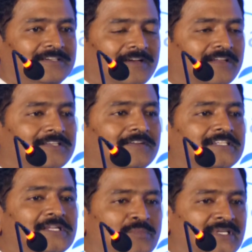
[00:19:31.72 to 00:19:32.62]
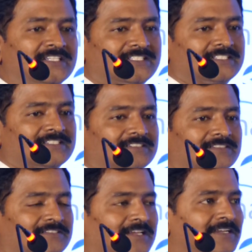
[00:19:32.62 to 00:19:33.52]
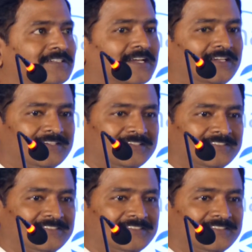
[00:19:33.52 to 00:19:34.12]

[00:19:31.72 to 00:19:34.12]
or 17 minutes, entire